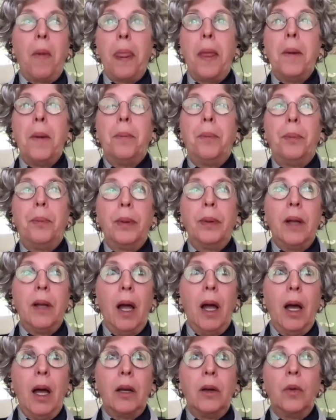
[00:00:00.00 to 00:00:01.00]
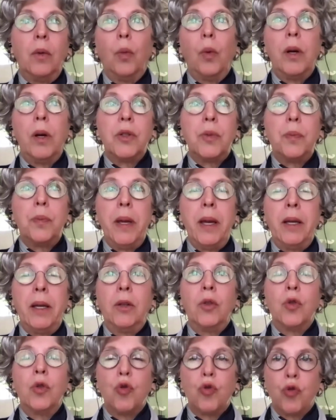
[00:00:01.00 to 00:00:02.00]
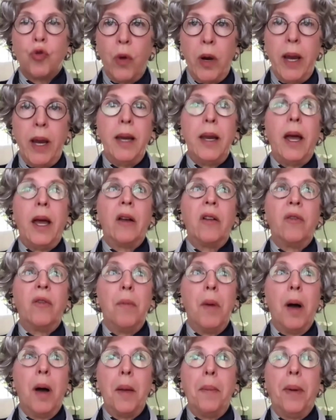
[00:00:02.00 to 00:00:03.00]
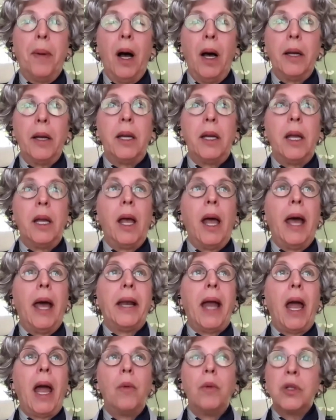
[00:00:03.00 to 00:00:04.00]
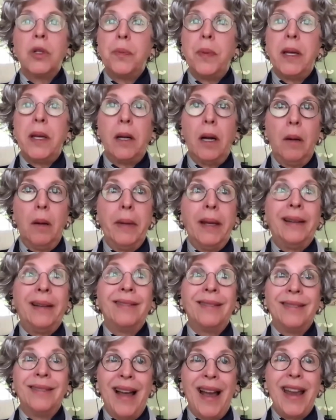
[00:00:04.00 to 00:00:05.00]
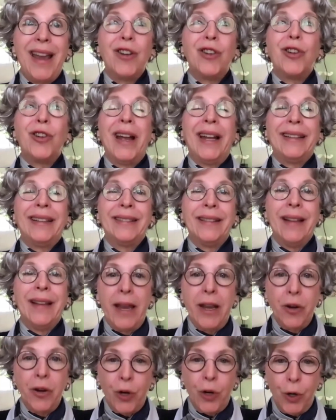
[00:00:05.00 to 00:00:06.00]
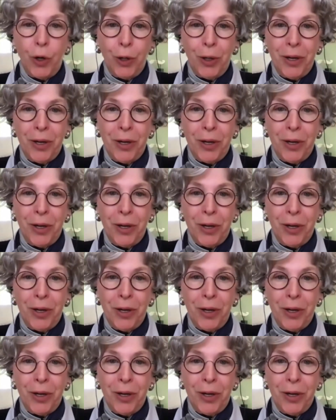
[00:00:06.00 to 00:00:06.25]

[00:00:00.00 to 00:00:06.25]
the blood was being drained out of my body and I was becoming lighter and lighter.